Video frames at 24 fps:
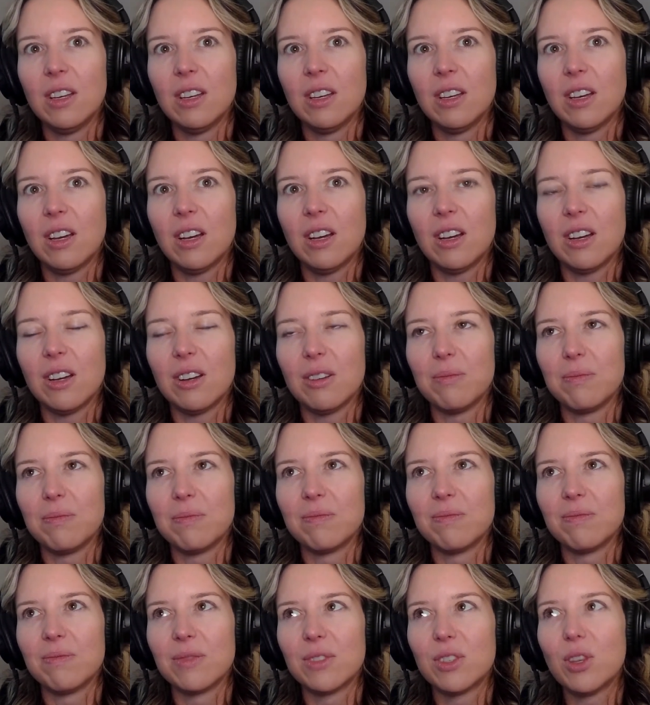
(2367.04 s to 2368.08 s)

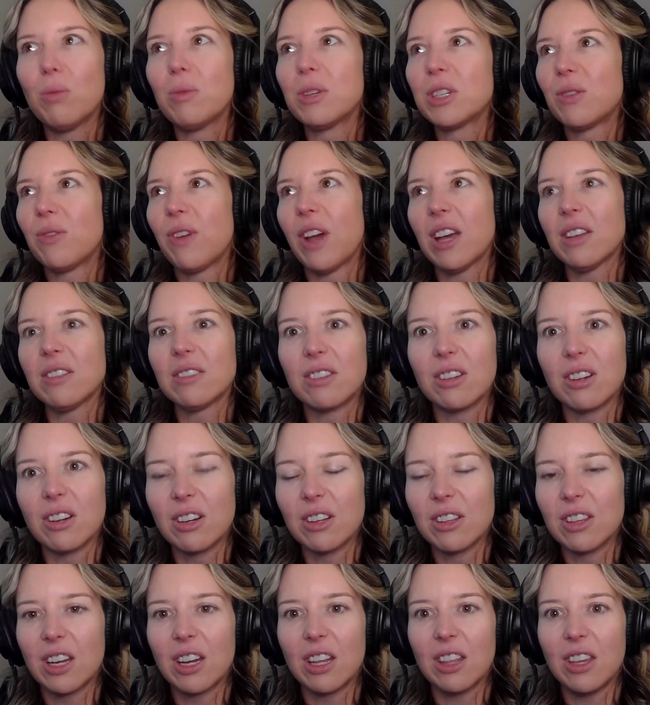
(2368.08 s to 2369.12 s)
so much faster
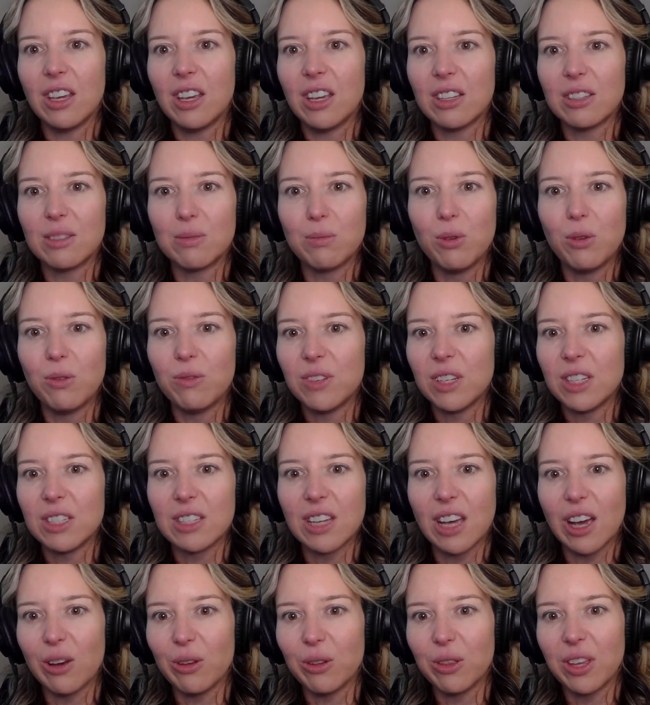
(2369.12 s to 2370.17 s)
than I think it's moved into
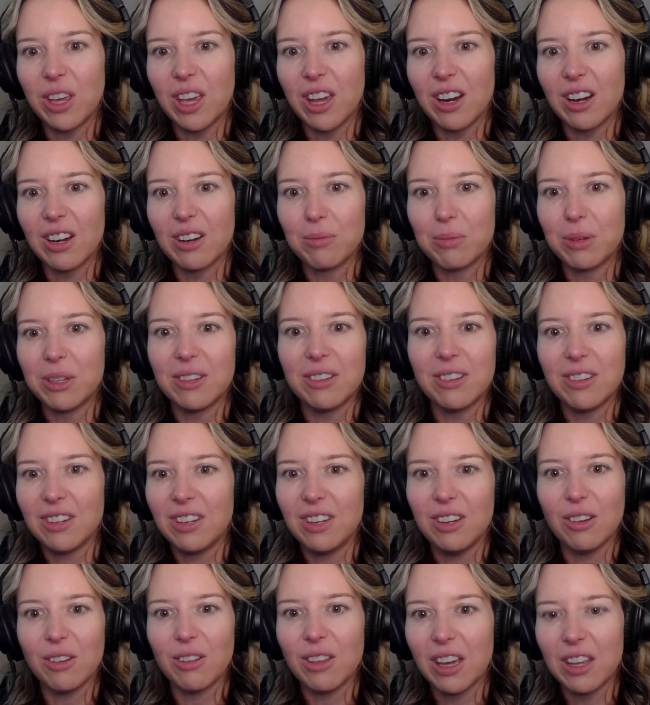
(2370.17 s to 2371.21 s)
healthcare. But
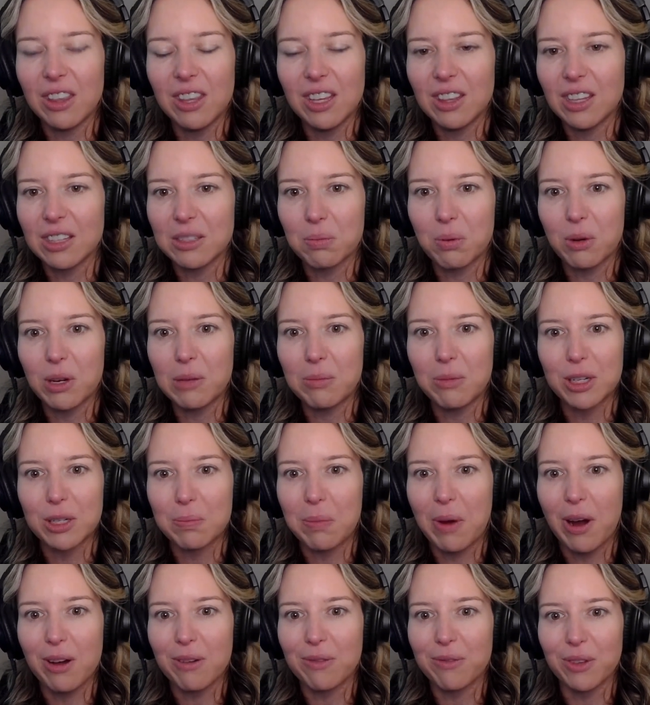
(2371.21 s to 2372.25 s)
I think that's pretty much
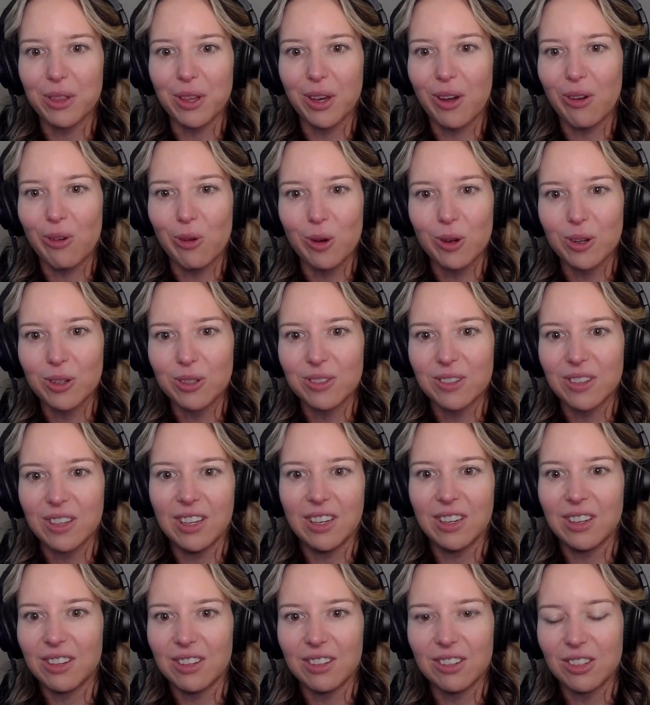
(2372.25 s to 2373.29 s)
par for the course
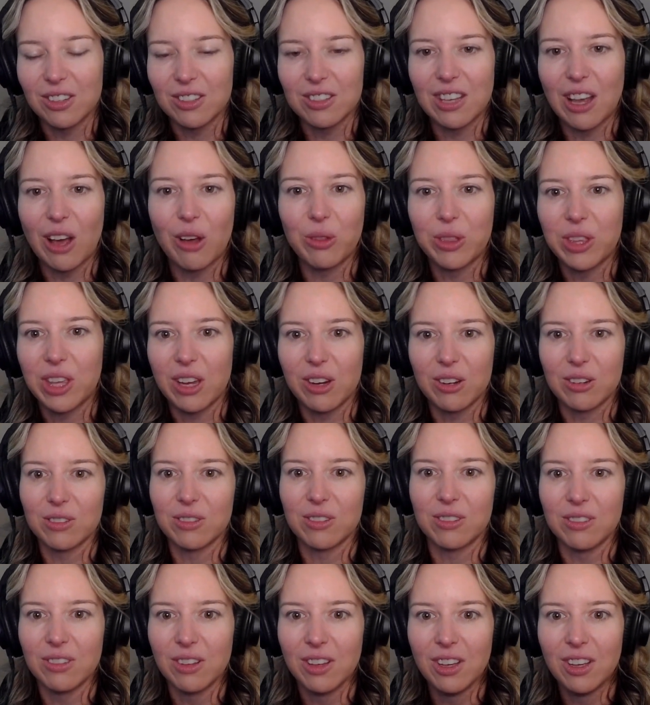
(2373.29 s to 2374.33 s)
in just
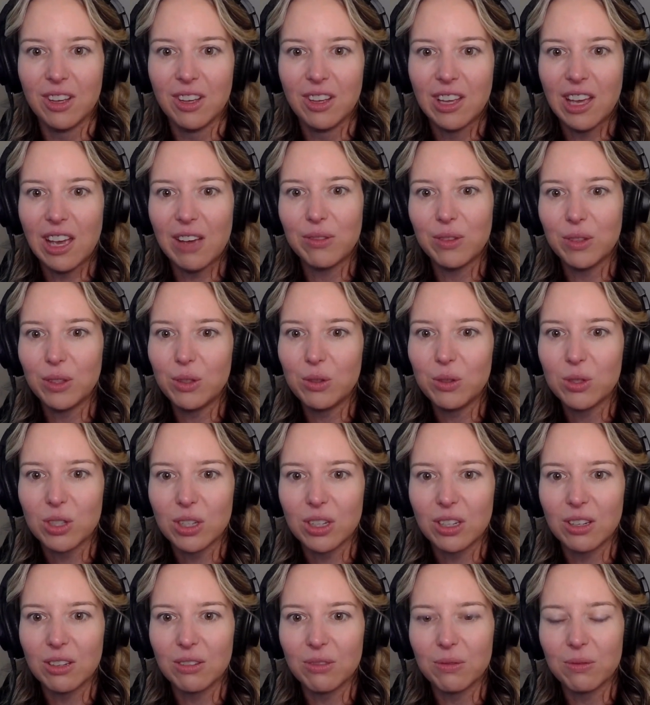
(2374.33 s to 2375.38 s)
healthcare's
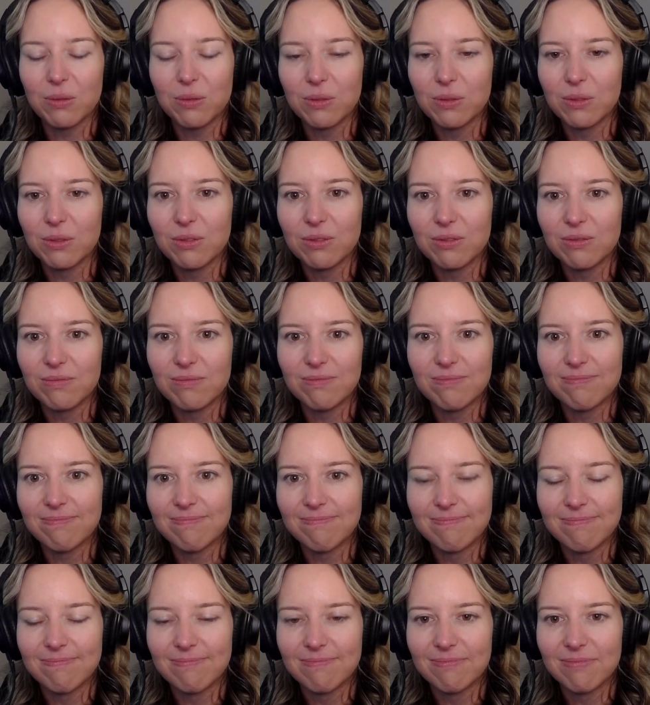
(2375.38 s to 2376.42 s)
evolution of
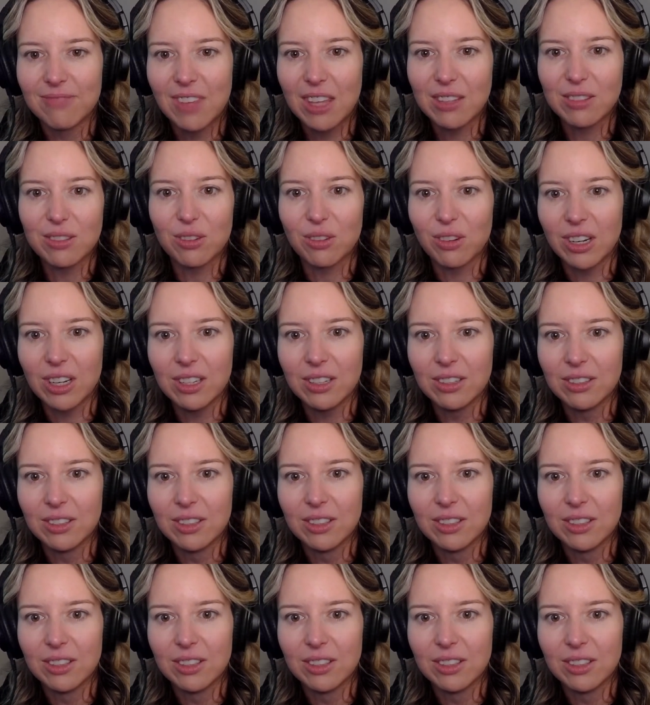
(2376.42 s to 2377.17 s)
history.